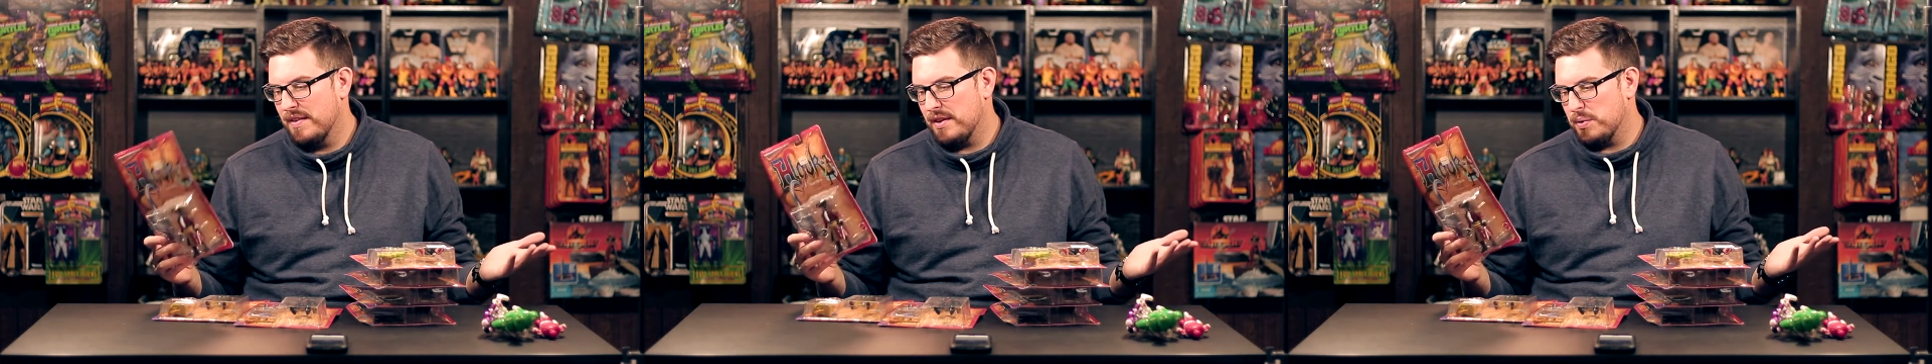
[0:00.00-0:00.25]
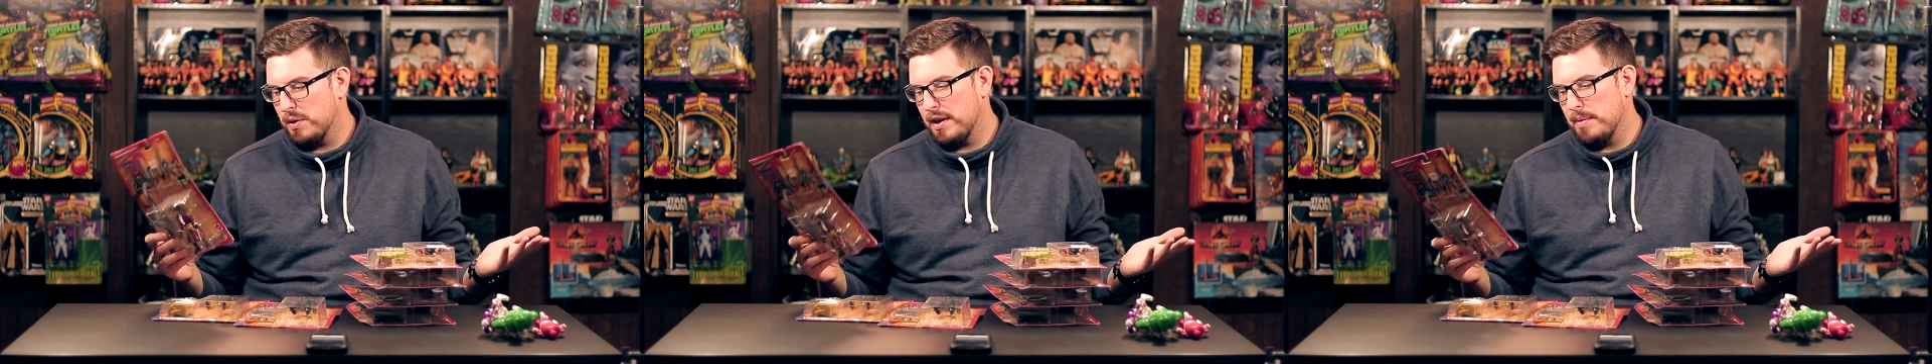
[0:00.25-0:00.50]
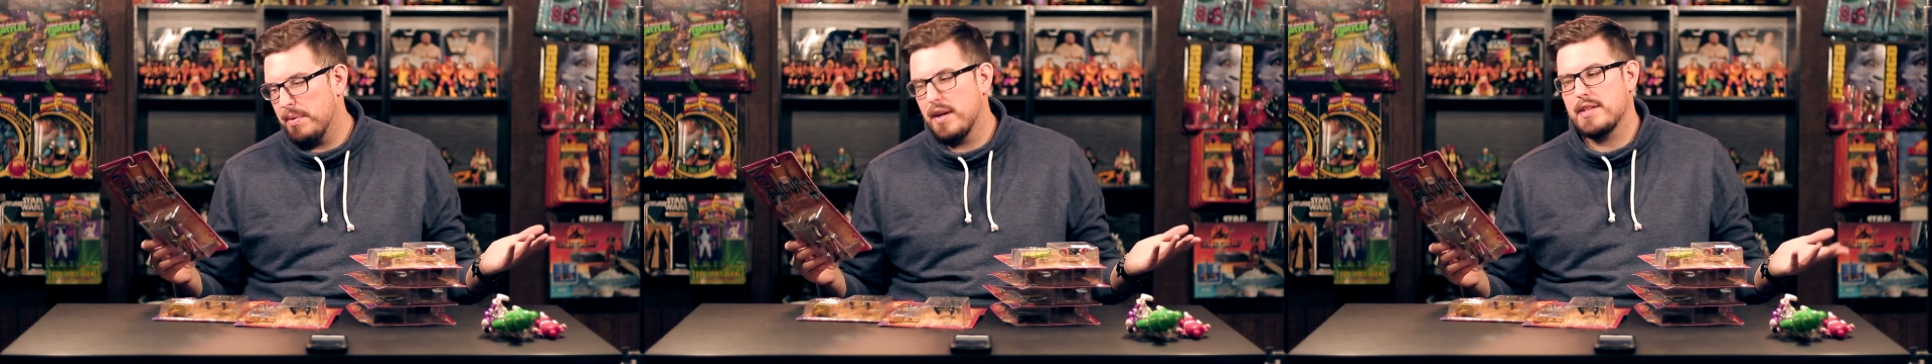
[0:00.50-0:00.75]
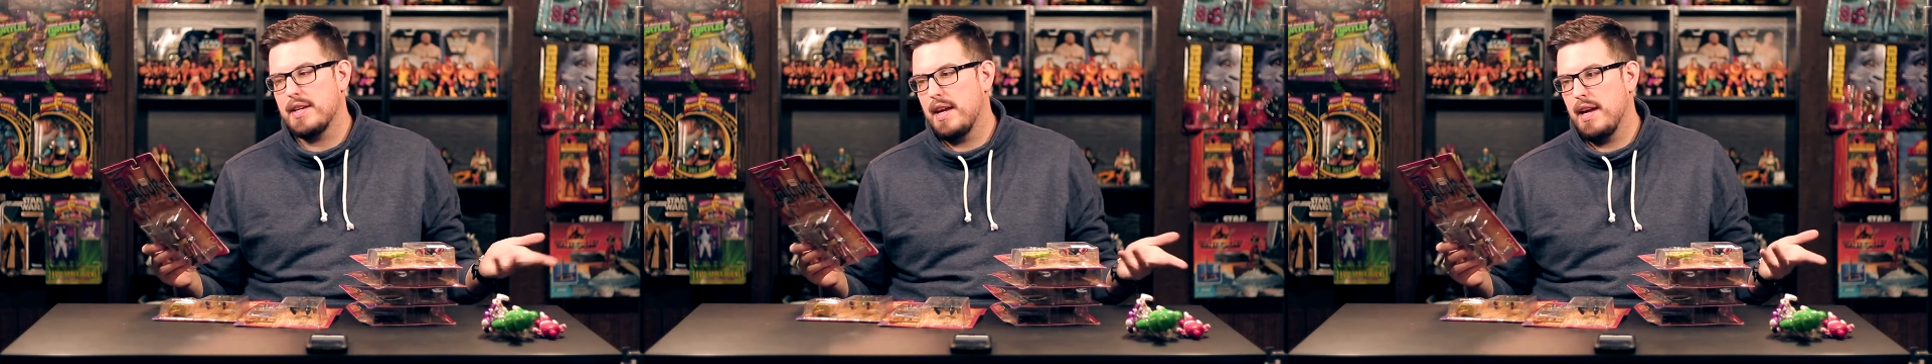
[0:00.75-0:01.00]
At 28
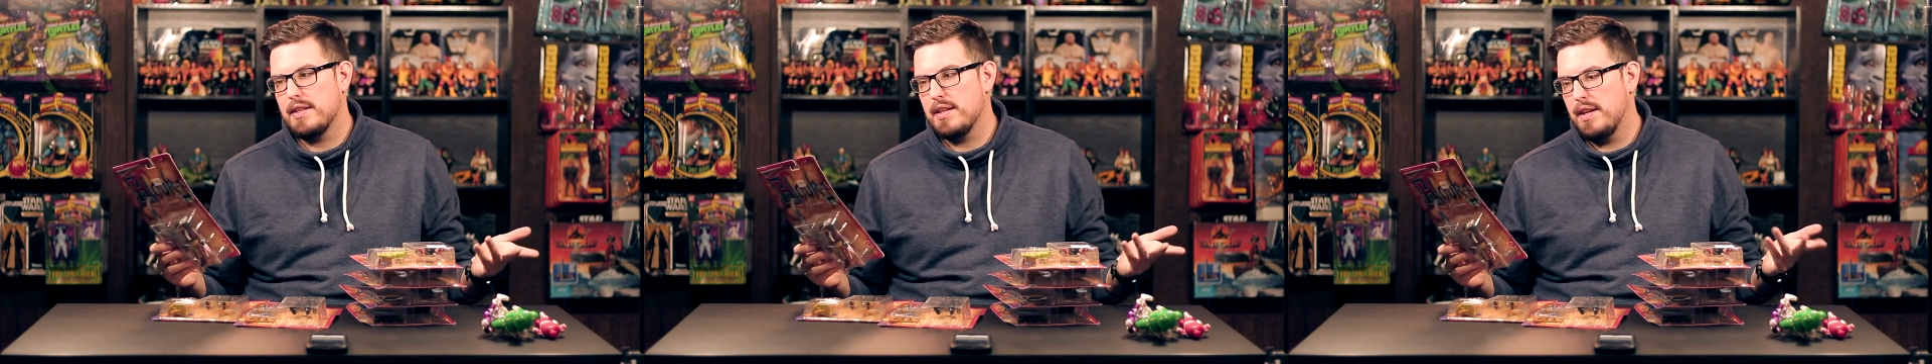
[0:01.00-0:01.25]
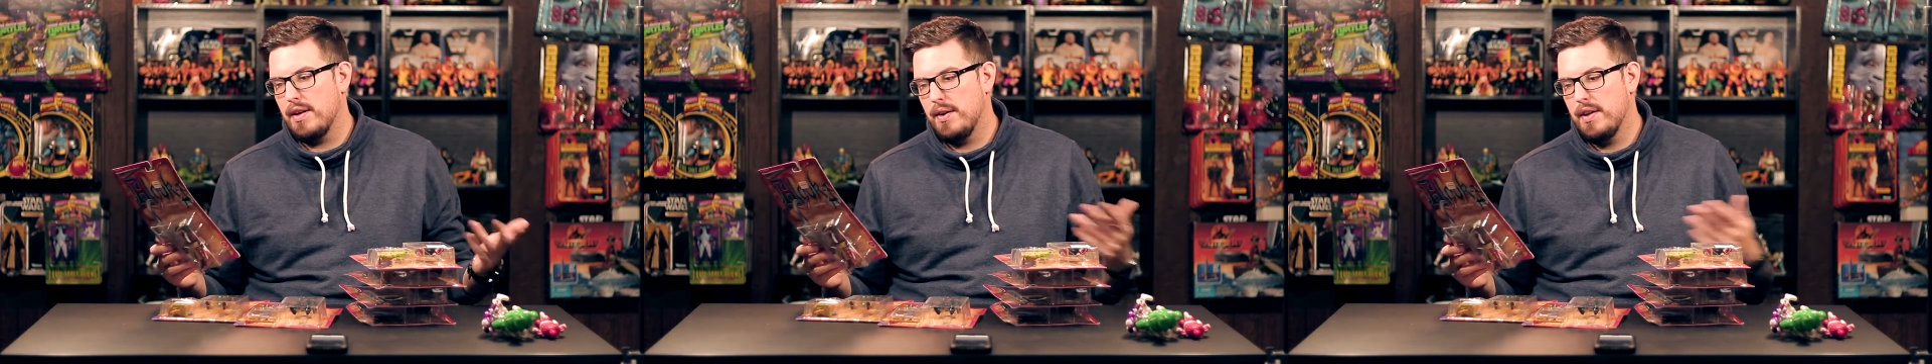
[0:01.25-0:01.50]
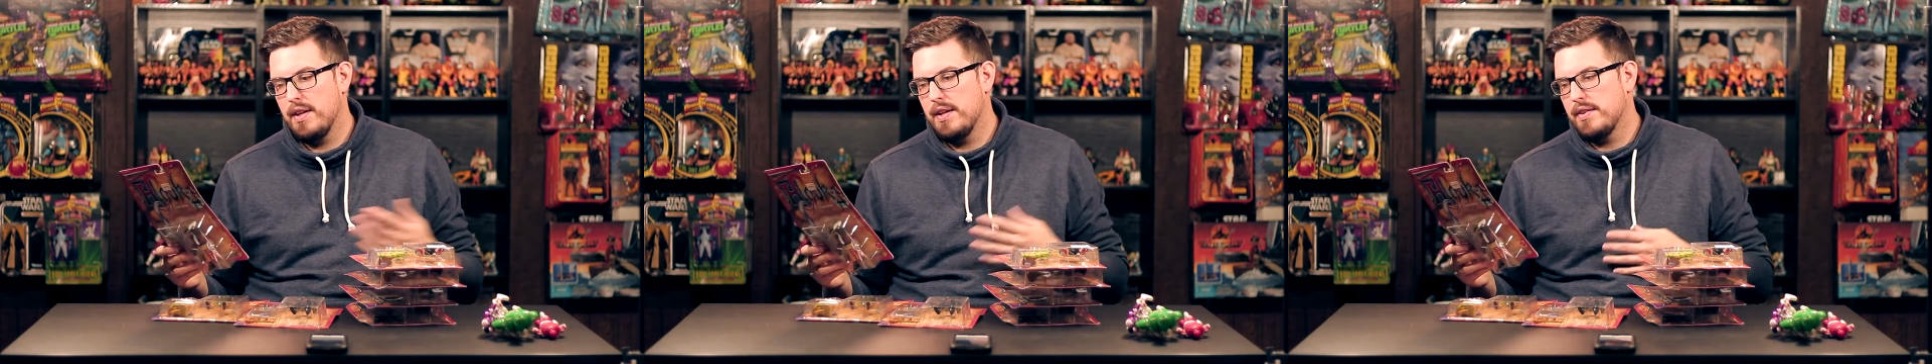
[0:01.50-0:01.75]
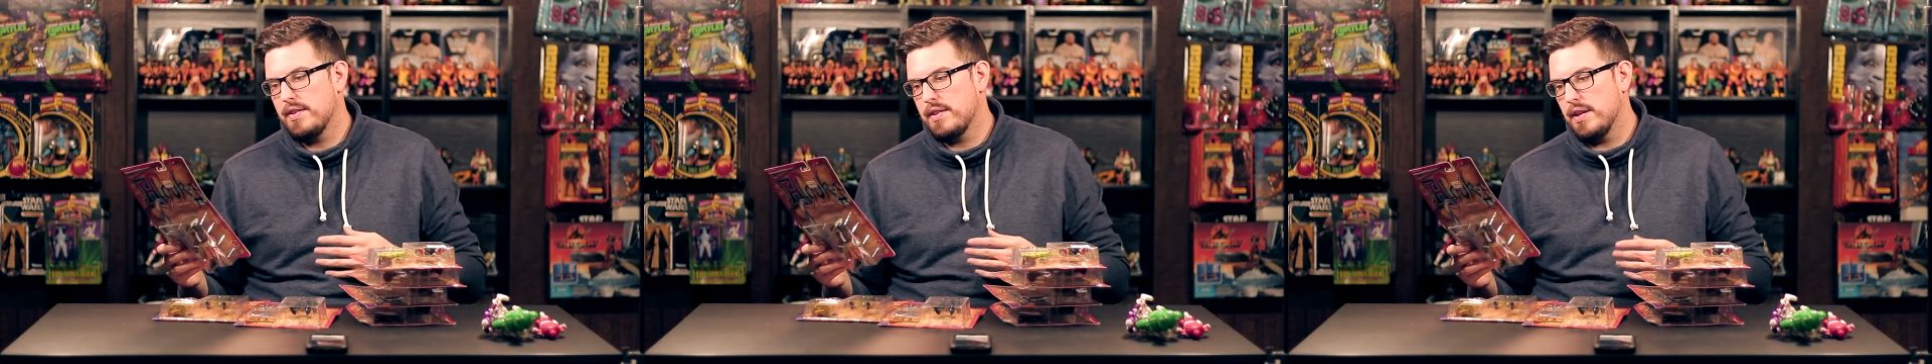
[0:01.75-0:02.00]
bucks, I can't say no.
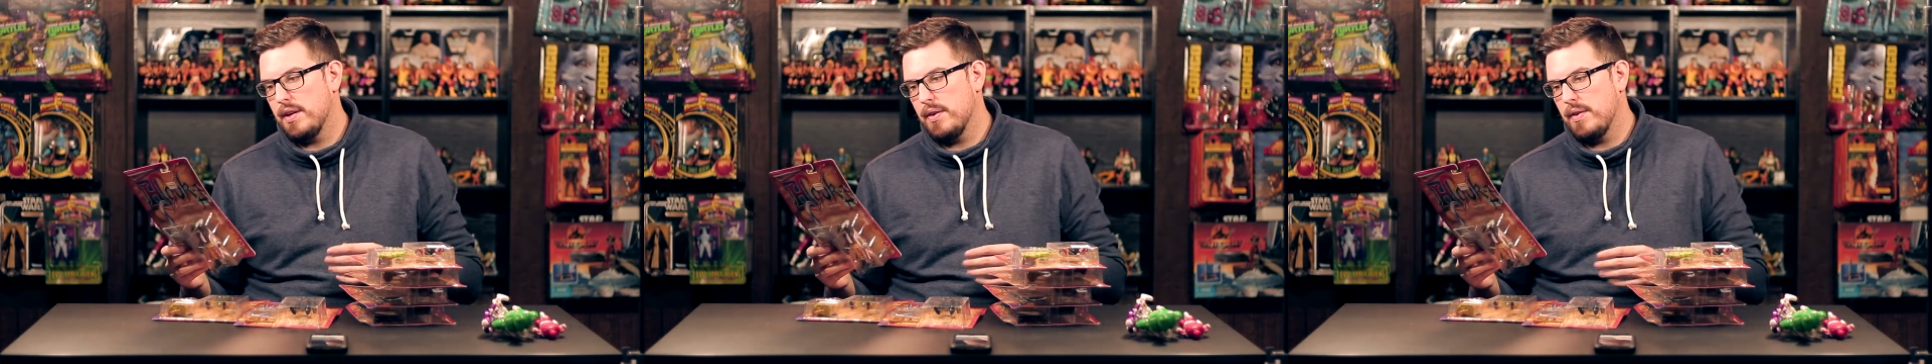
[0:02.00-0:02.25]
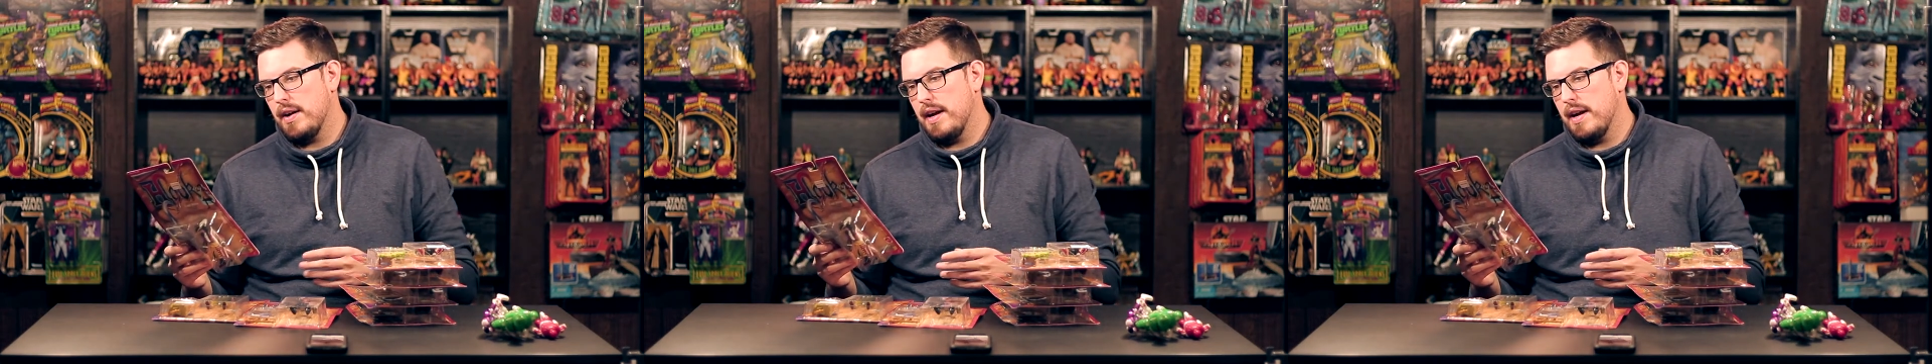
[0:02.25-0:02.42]
So